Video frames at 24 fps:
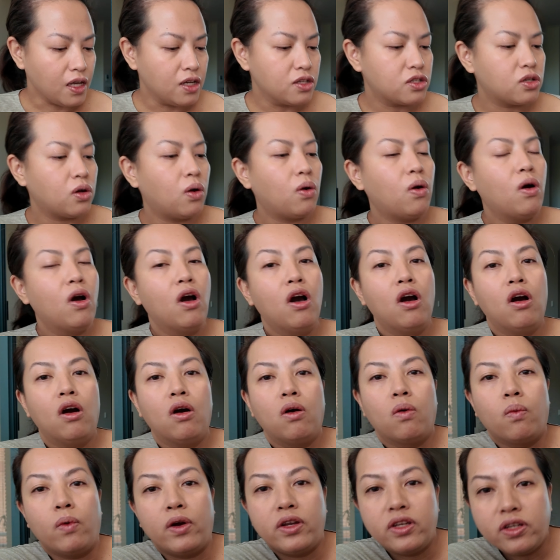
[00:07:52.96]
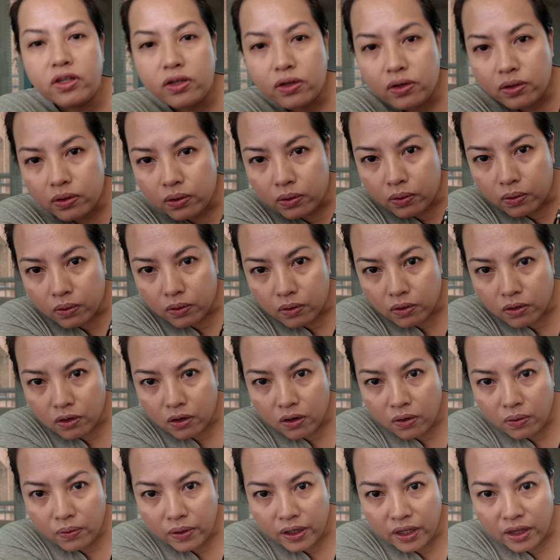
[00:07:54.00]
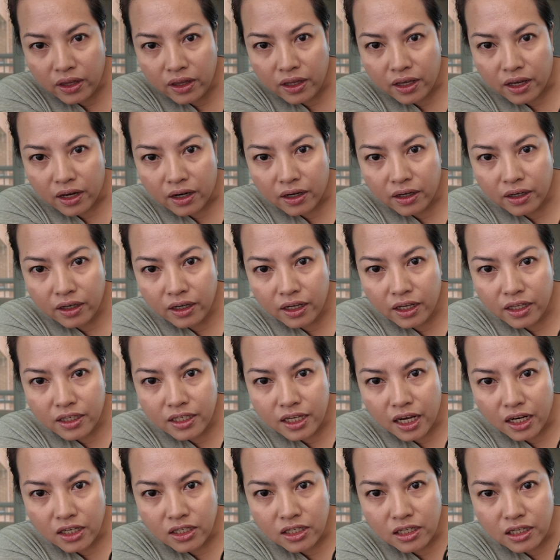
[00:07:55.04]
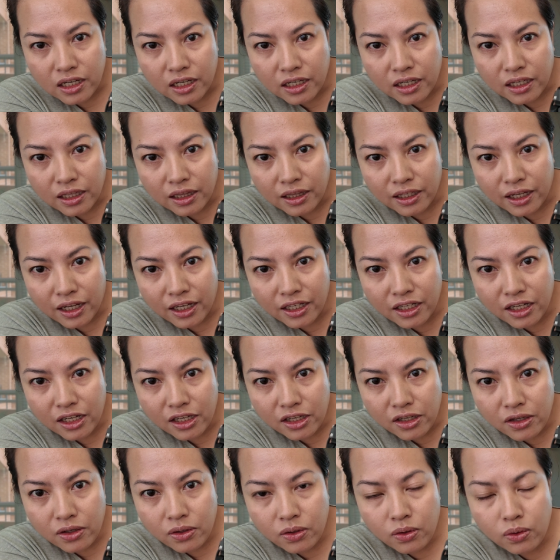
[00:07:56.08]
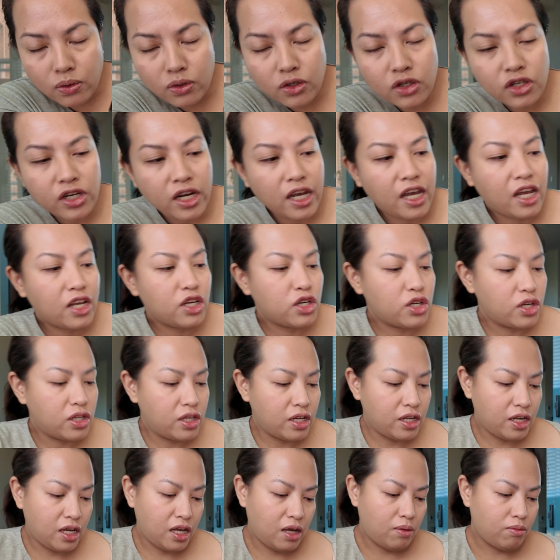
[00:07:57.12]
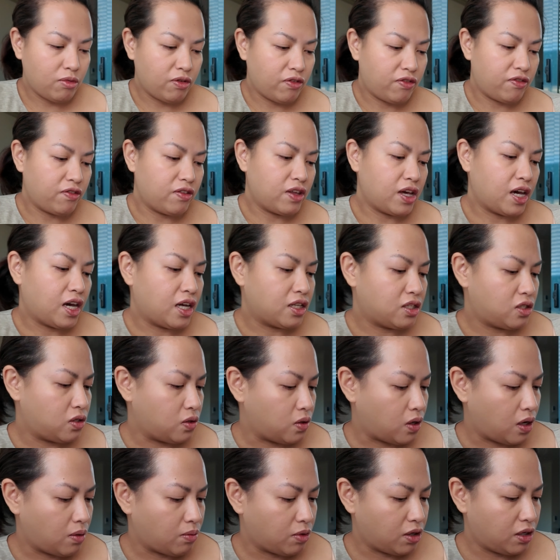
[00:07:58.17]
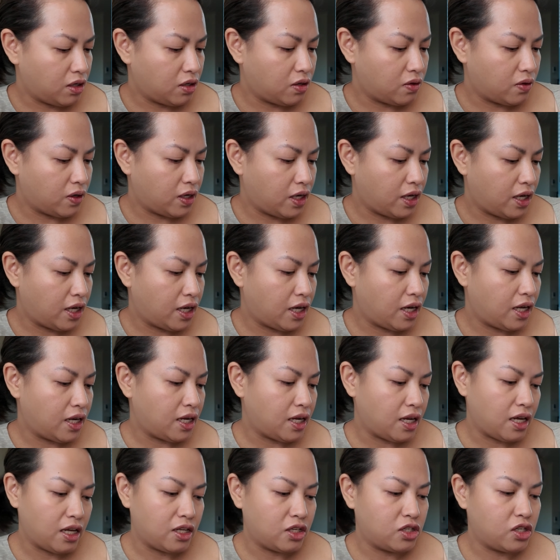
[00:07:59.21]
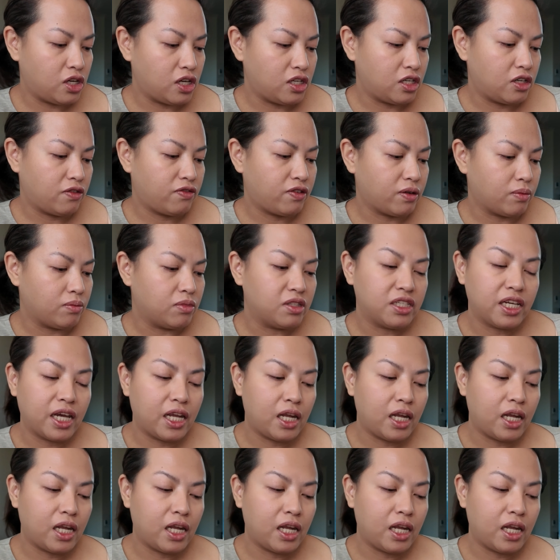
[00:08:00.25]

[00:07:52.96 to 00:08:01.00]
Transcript: So when you go in there, it's actually going to let you change the name of that. So I'm going to go ahead and change it from